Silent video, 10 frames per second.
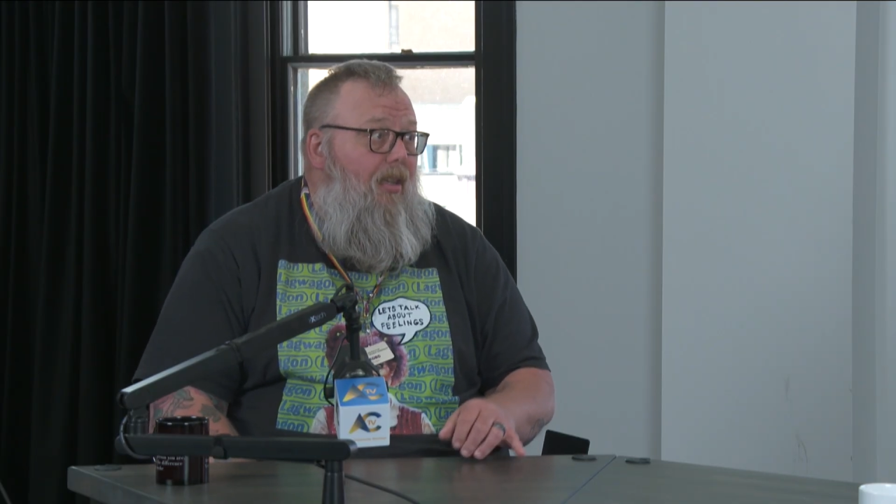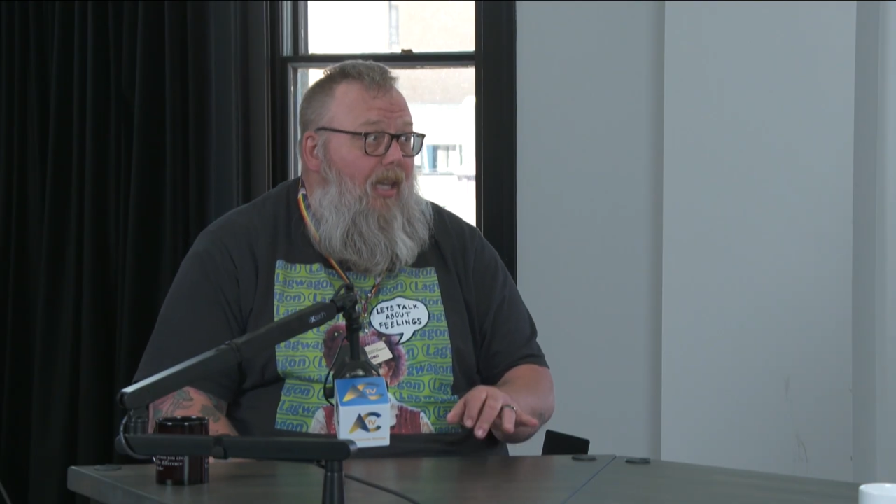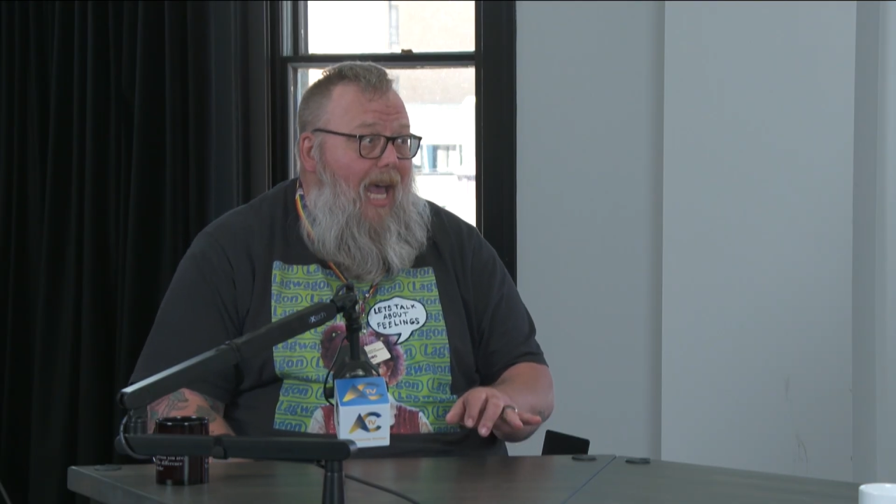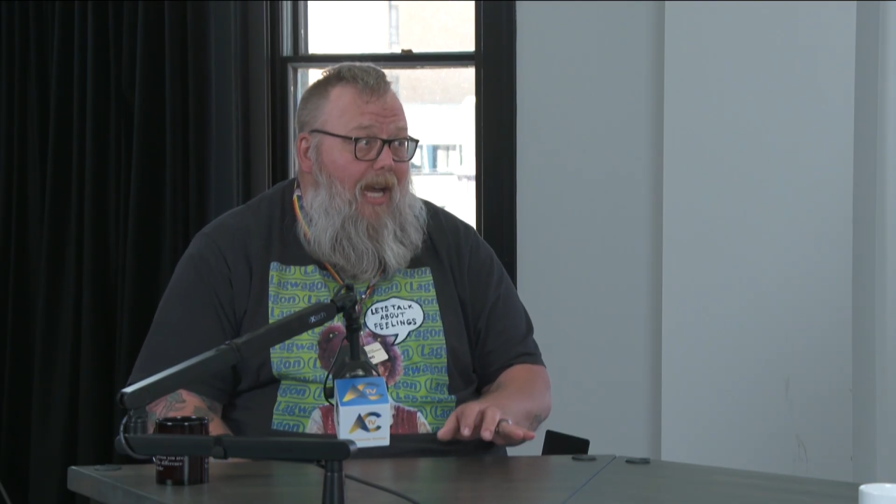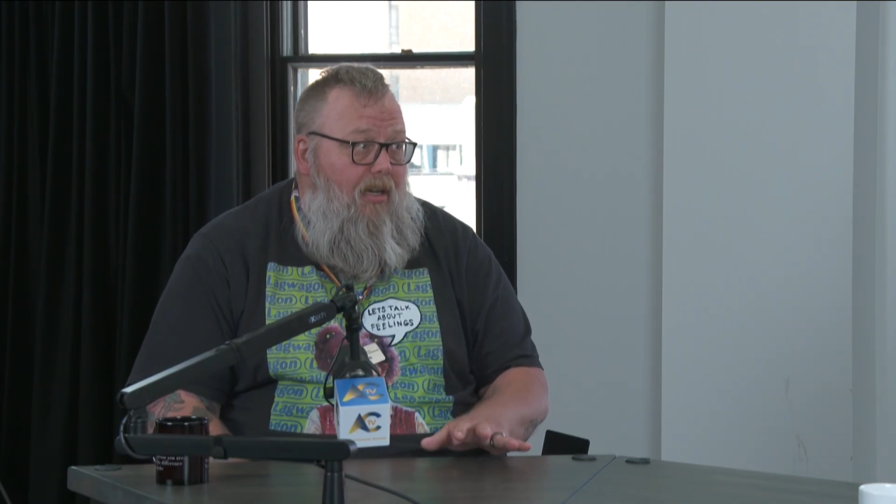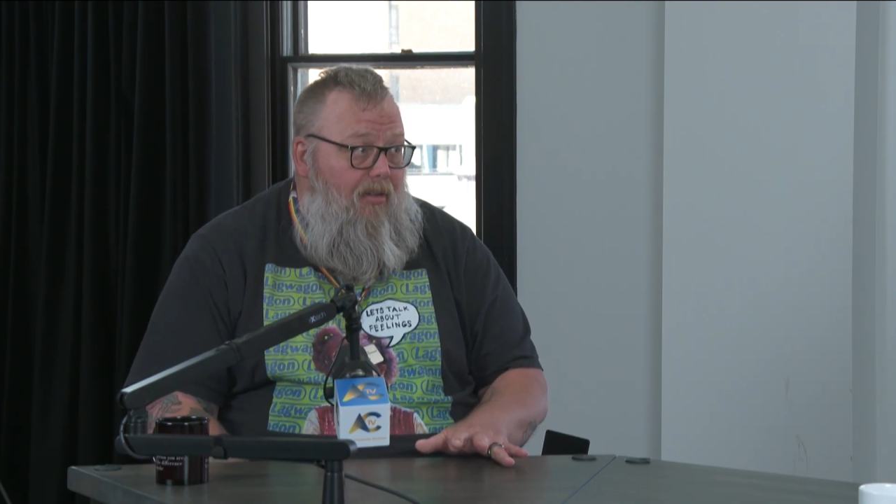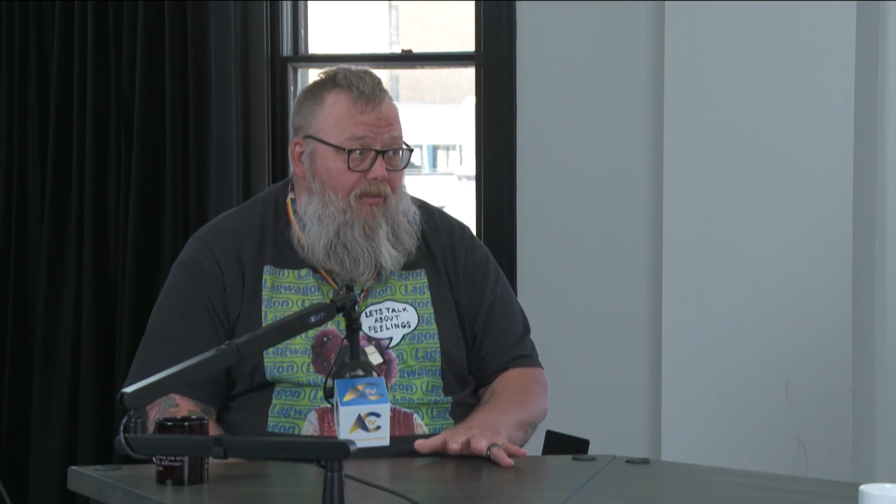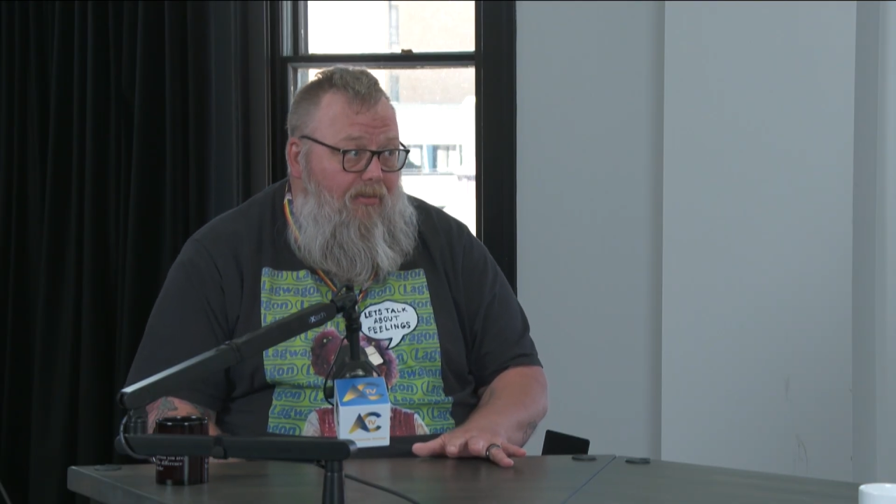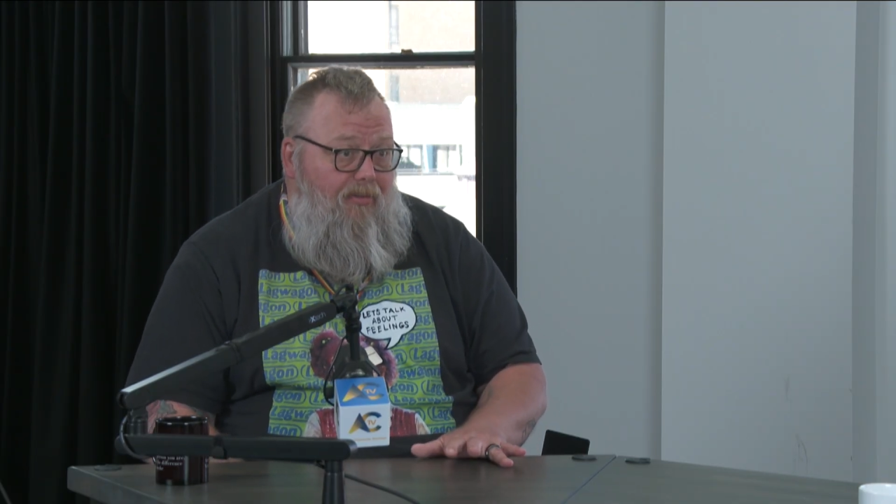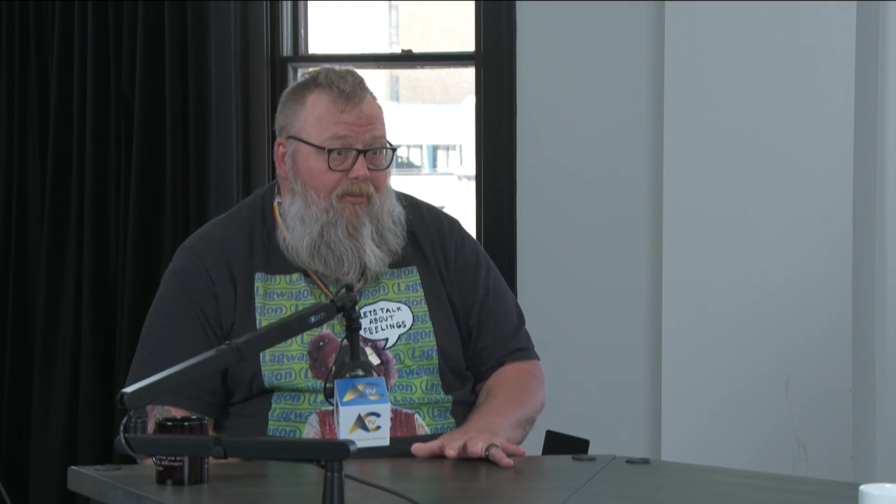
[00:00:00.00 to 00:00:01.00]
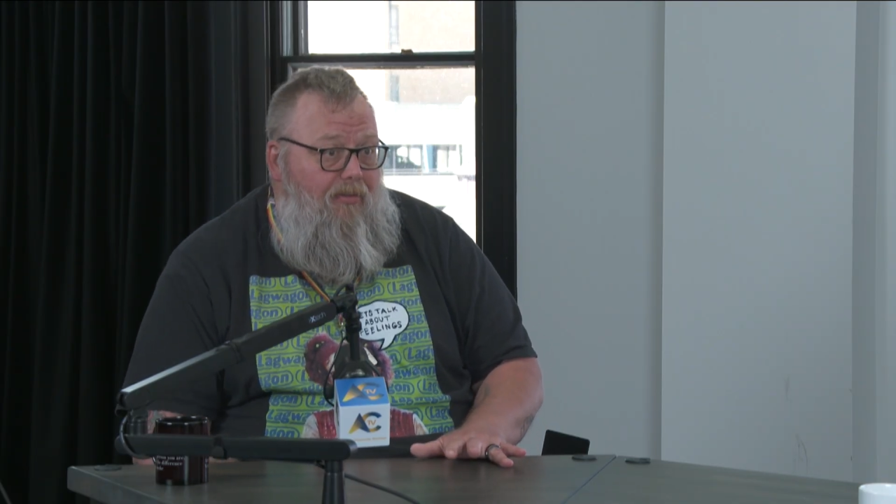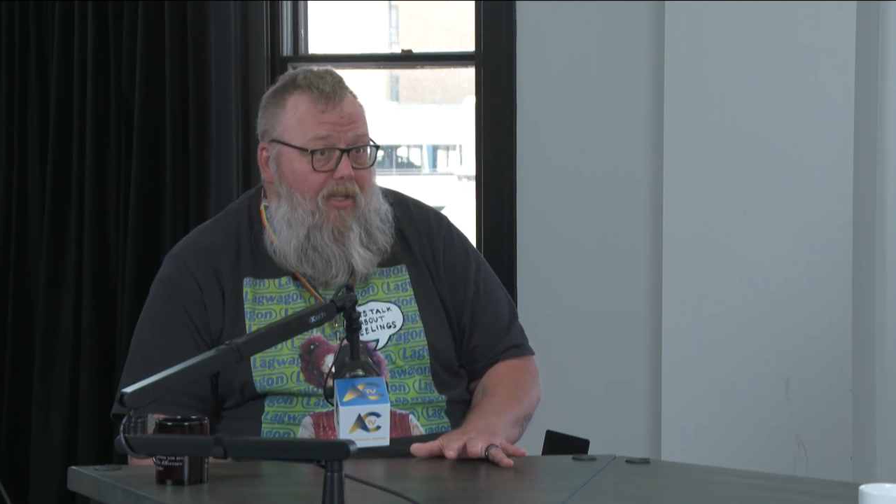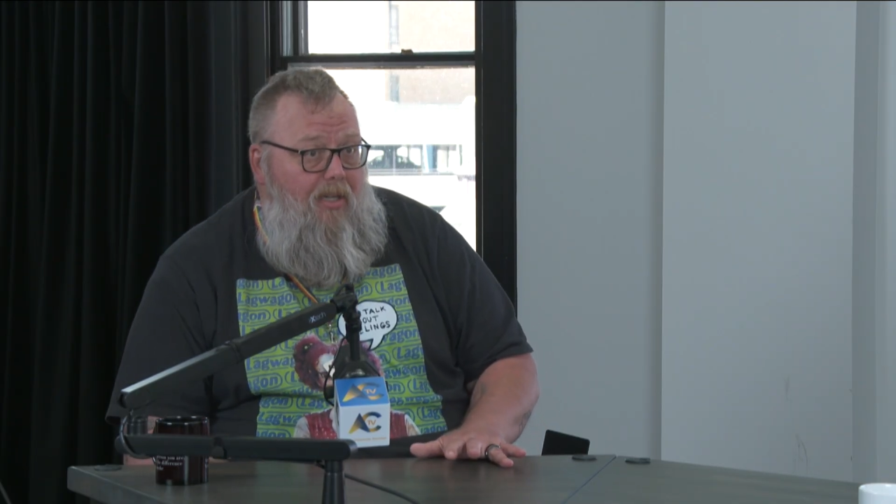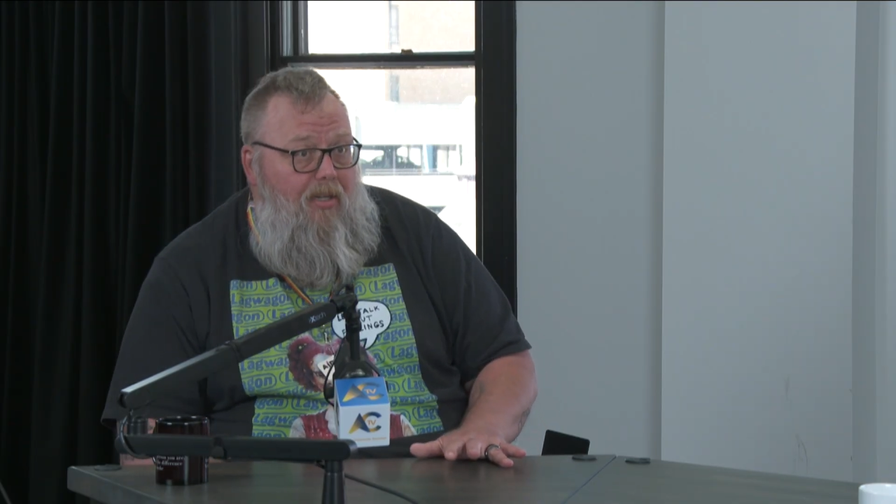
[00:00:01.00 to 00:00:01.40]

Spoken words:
lack of